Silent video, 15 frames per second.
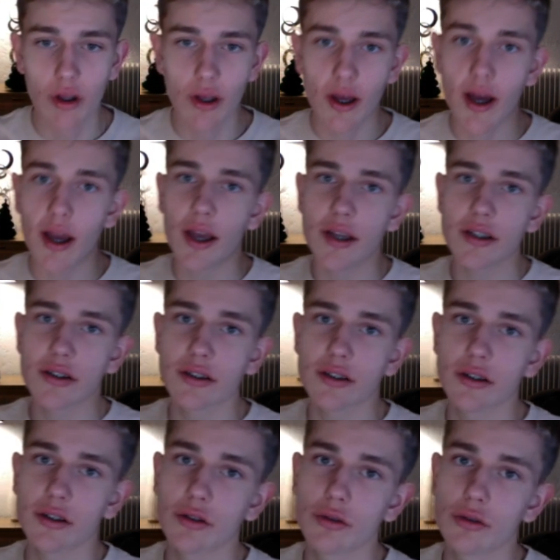I asked
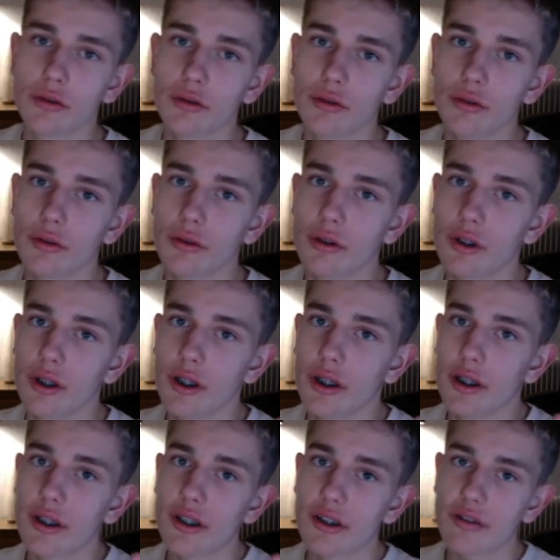it to
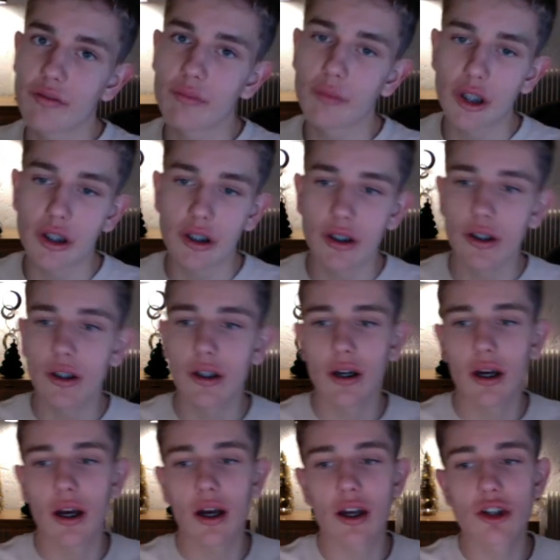give me
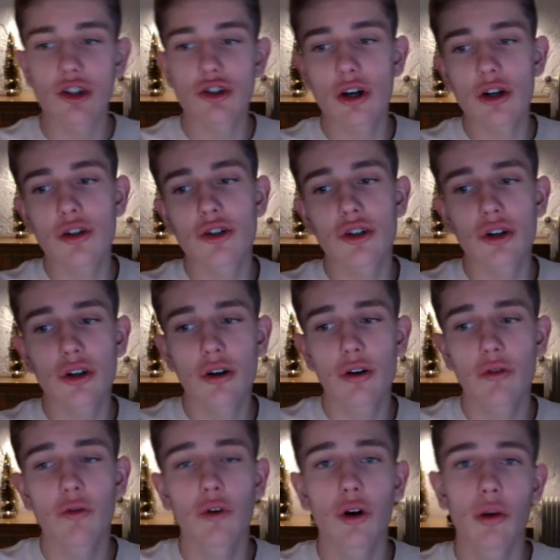a structure
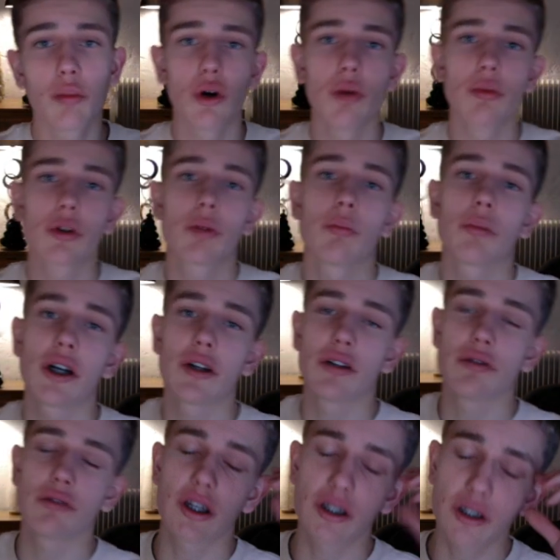for a poem
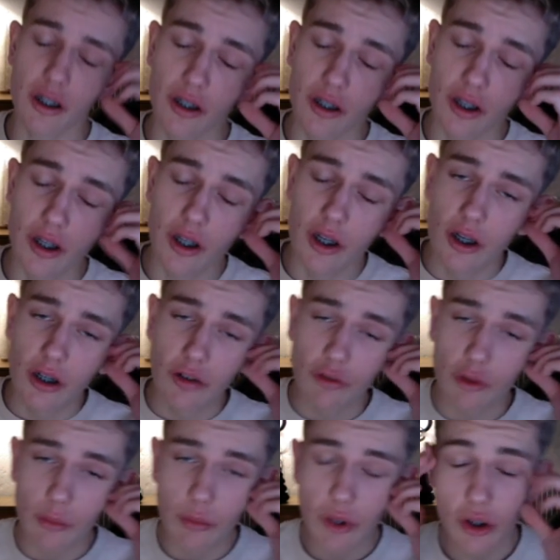comparative essay.
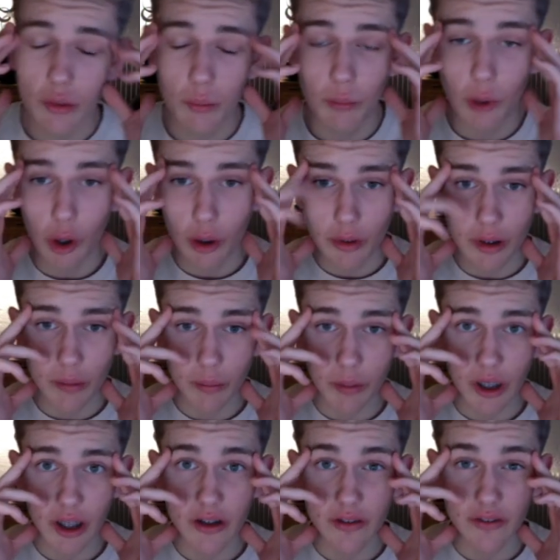For me, poem
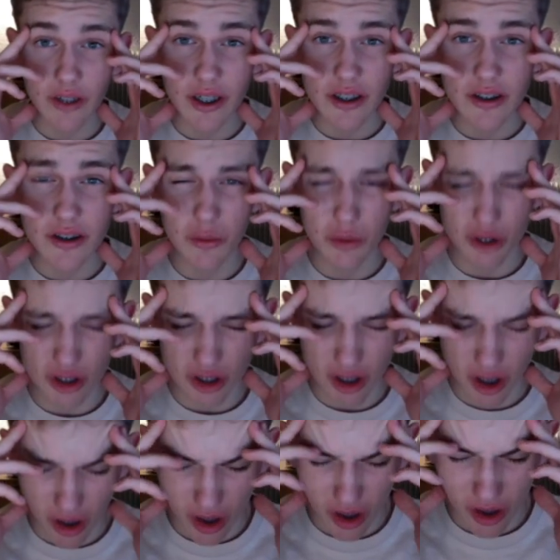comparative essay was the
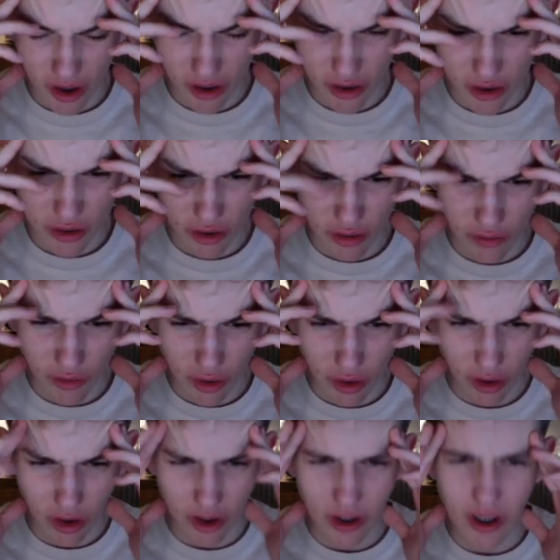hardest of
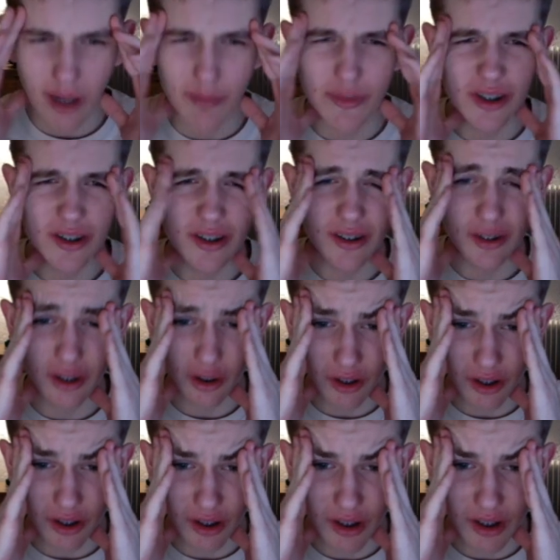all. I'm sitting there
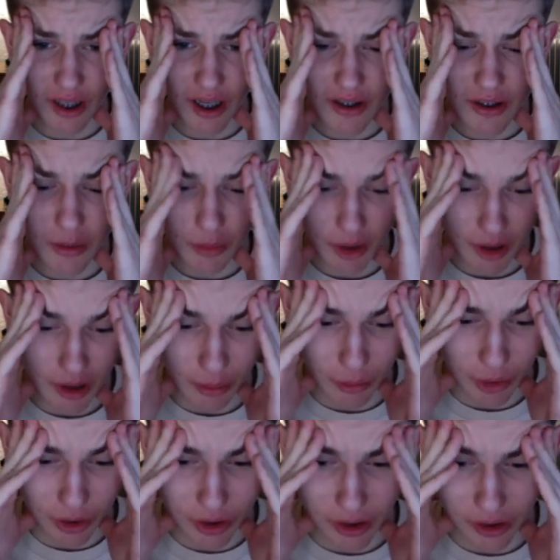in class, I'm
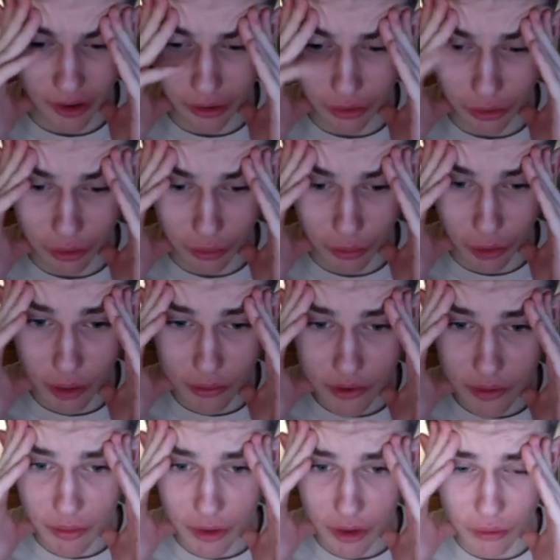looking at the two
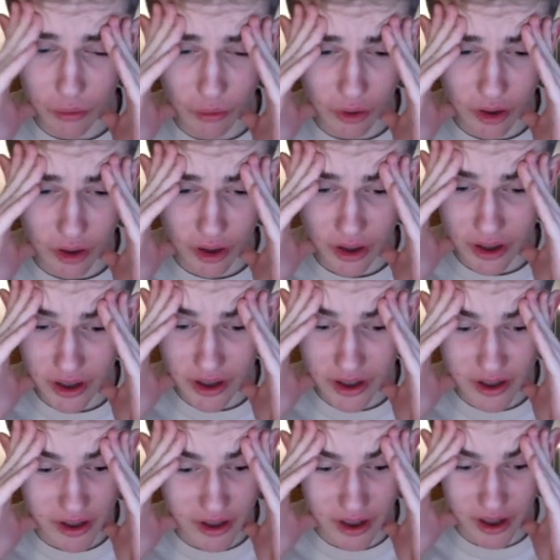poems, I'm what
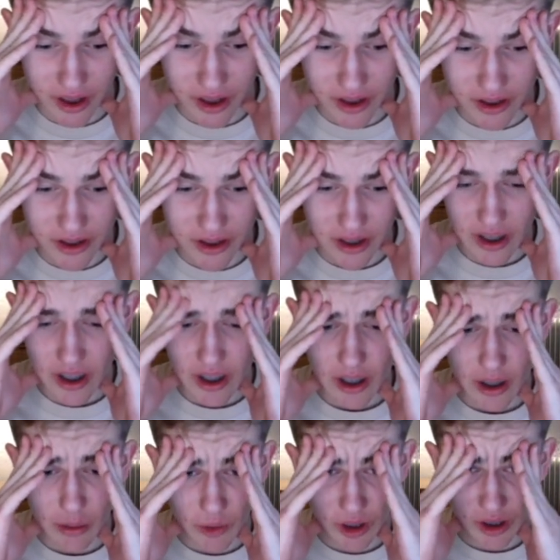is this?
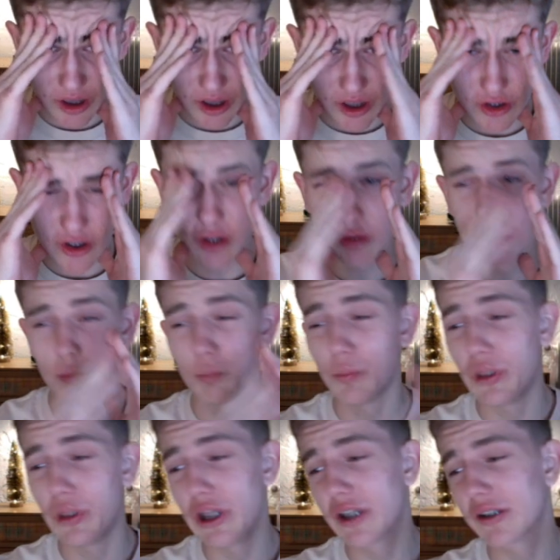I tried to
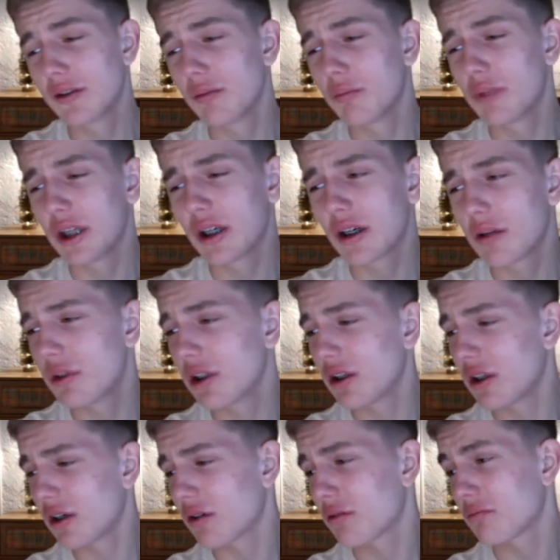peek a bit,
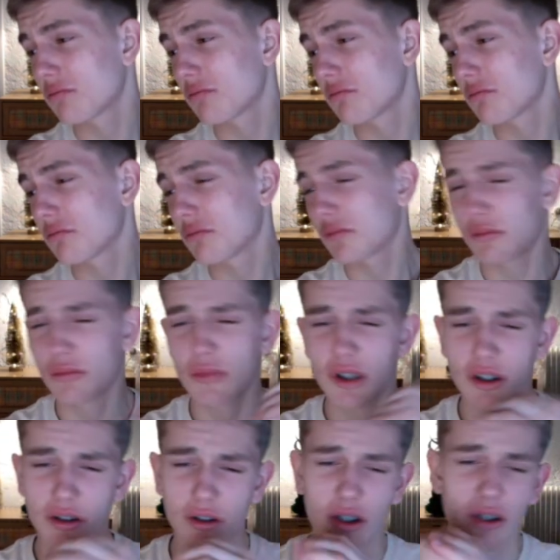
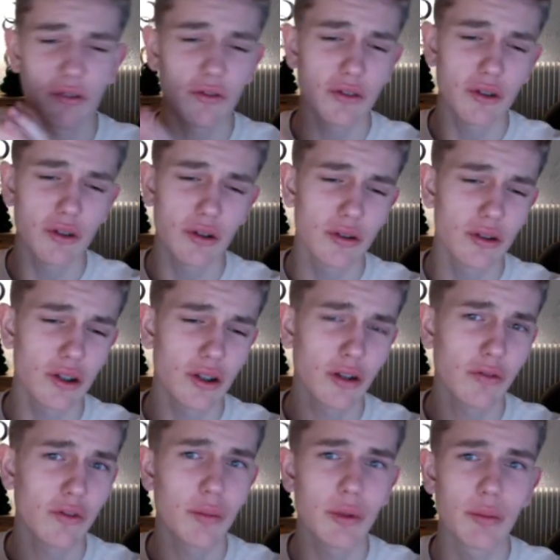but none
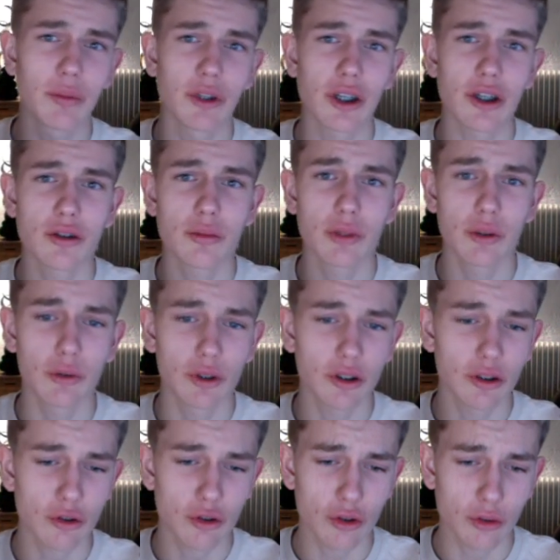of the people next to me
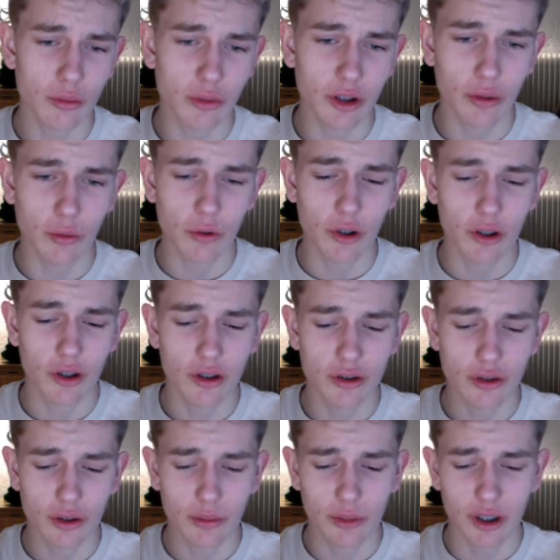wanted to show me their work,
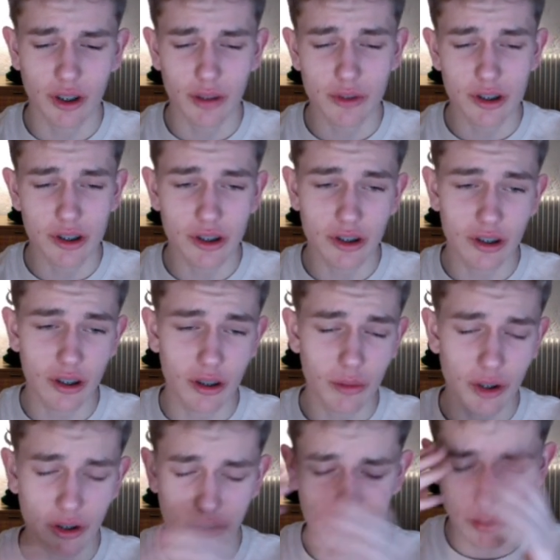so I'm sitting there,
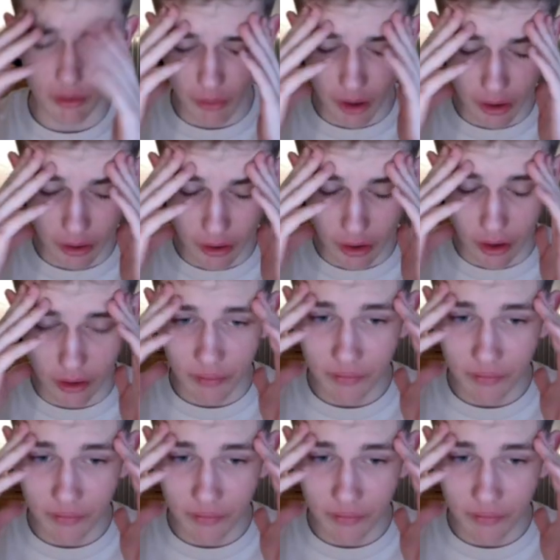oh my god.